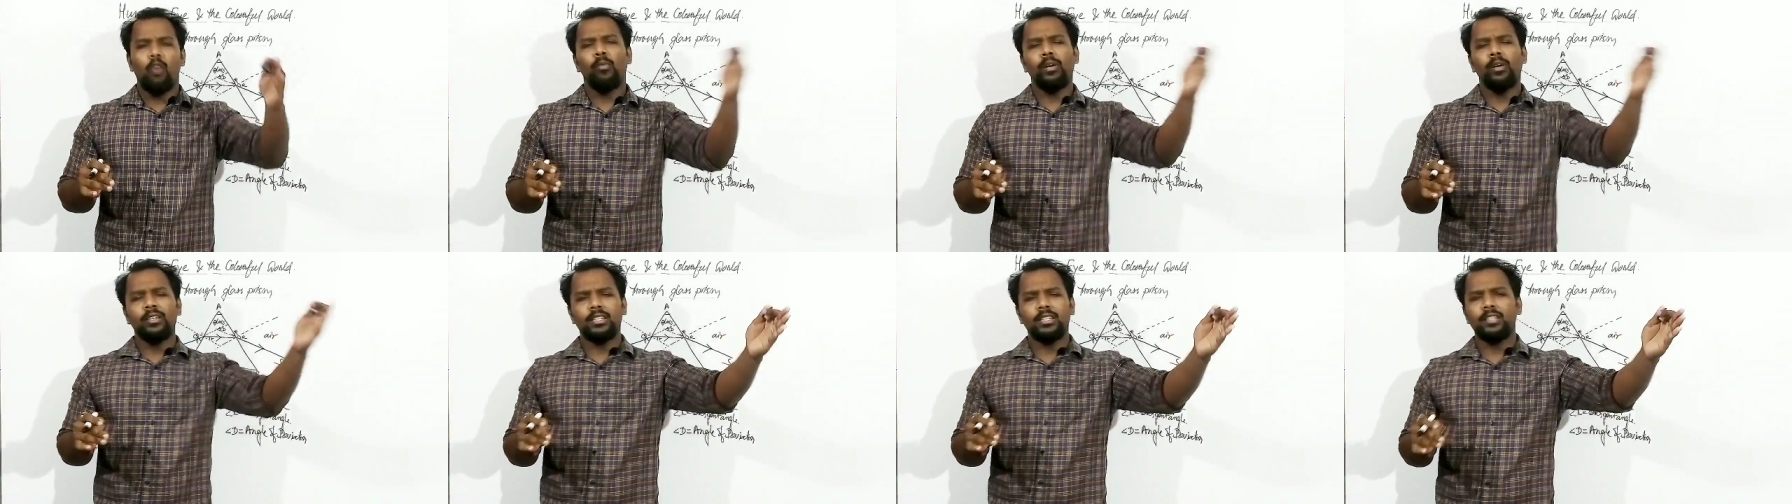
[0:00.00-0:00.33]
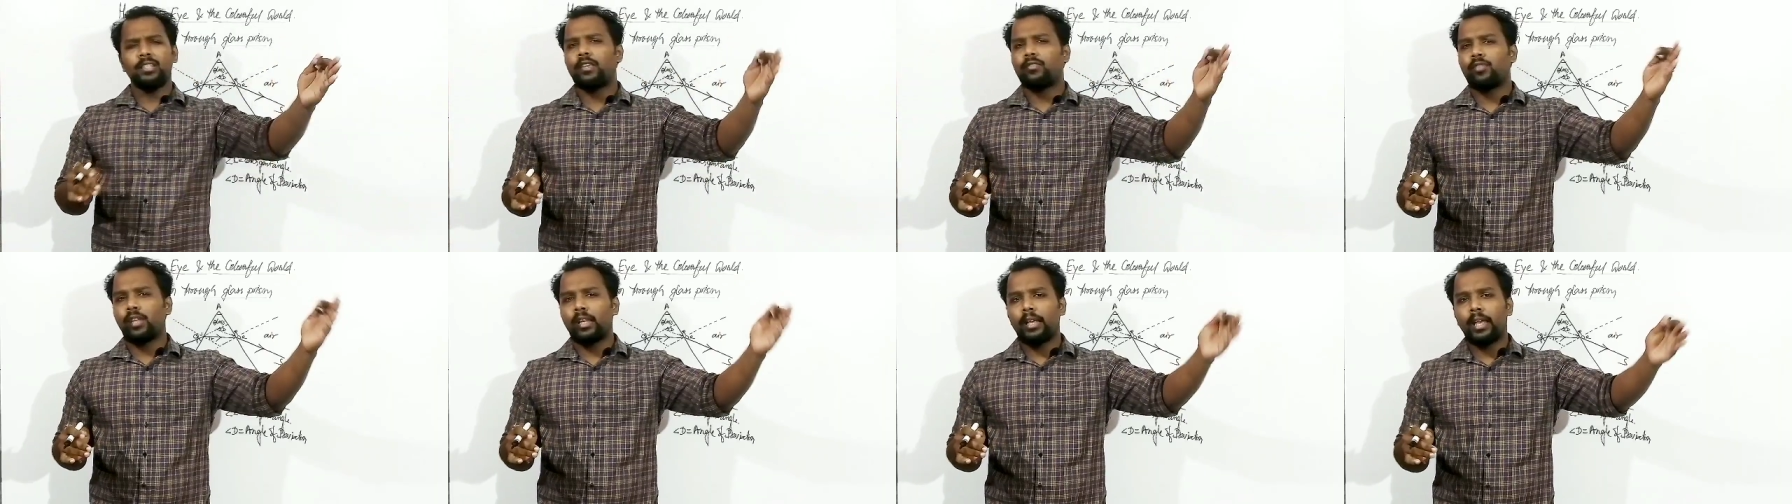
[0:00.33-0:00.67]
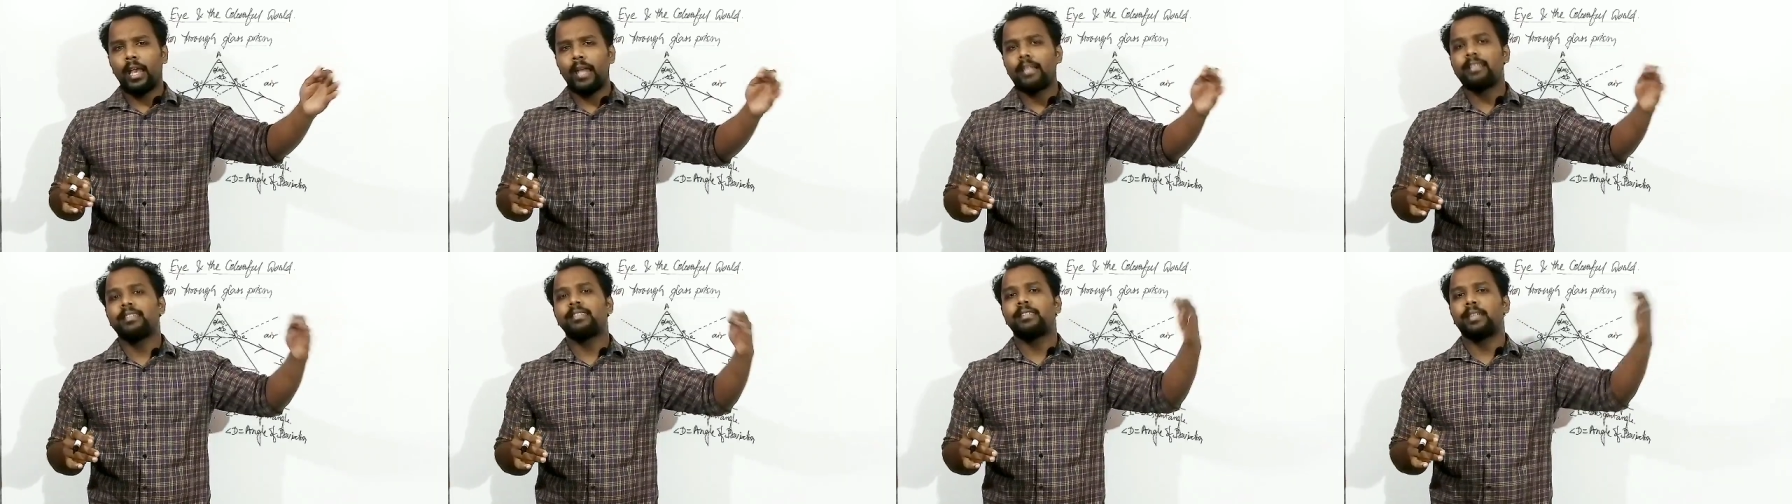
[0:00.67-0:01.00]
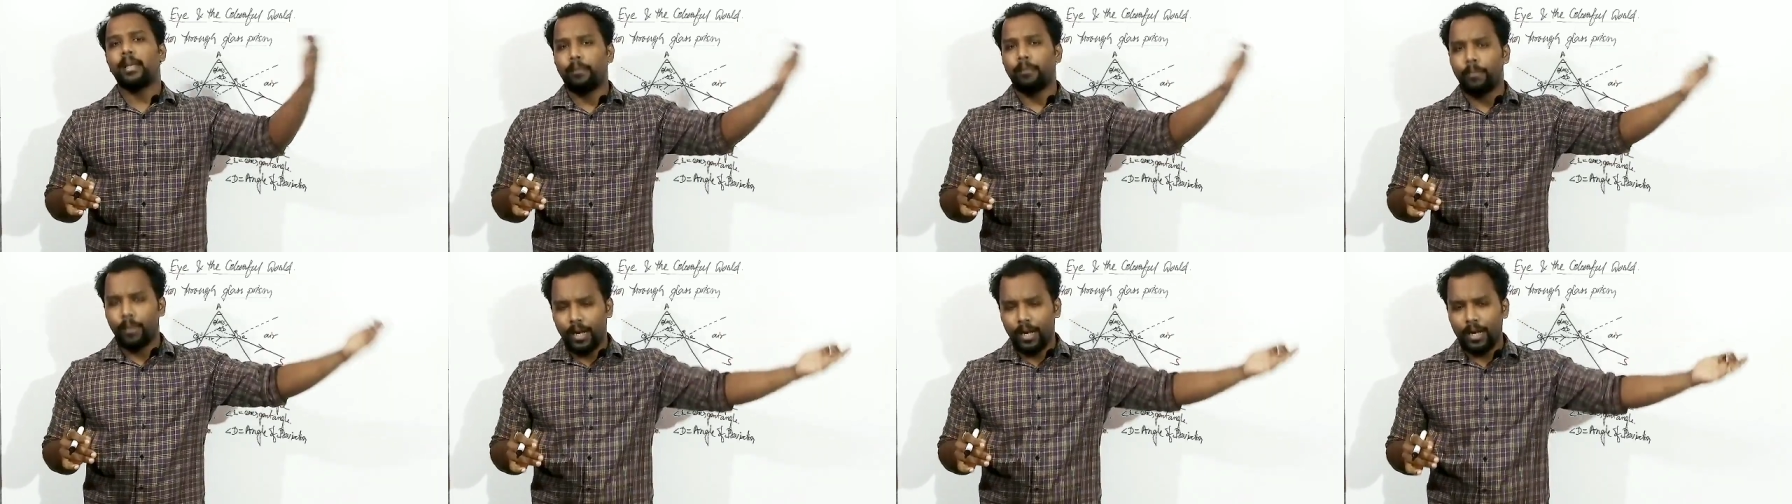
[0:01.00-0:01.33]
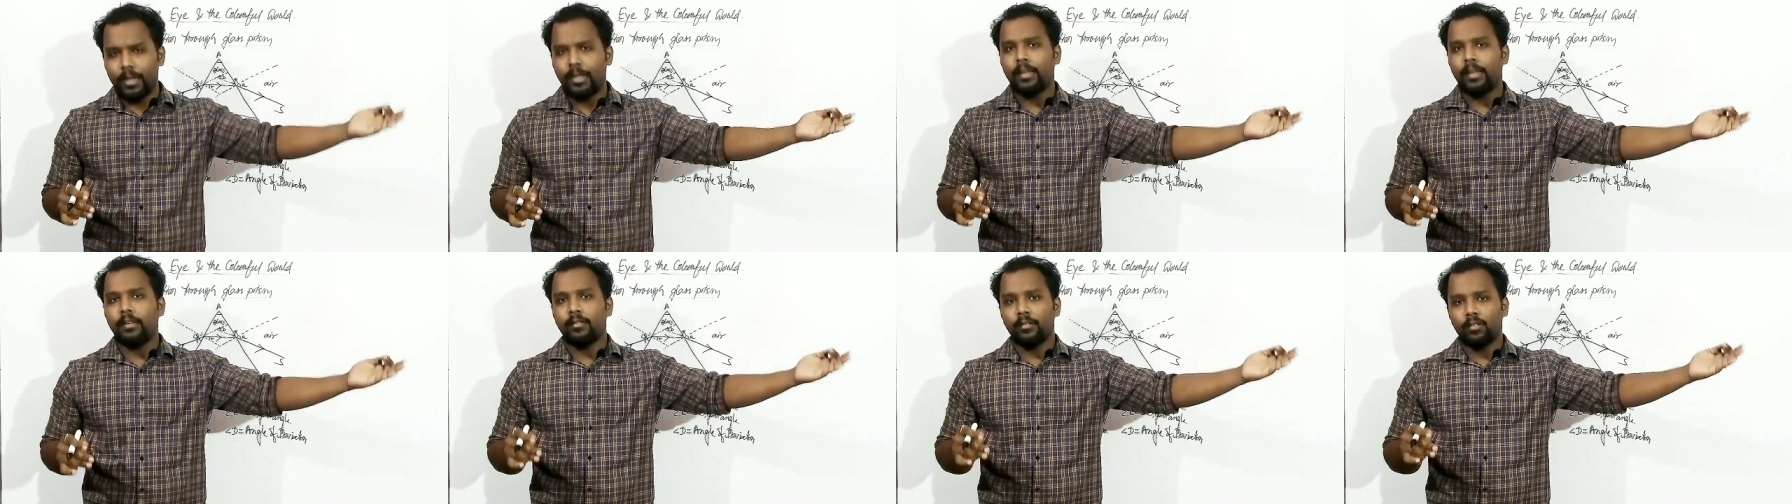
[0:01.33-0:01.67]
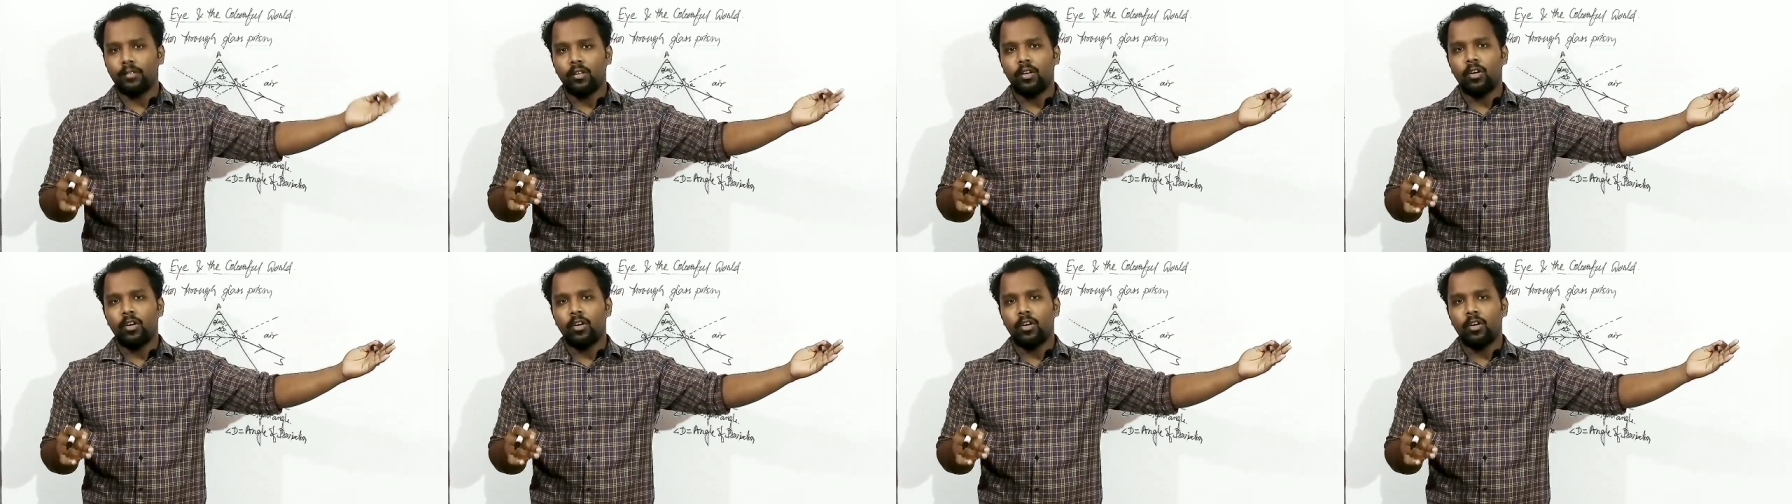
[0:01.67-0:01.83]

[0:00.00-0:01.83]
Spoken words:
much it actually gets separated,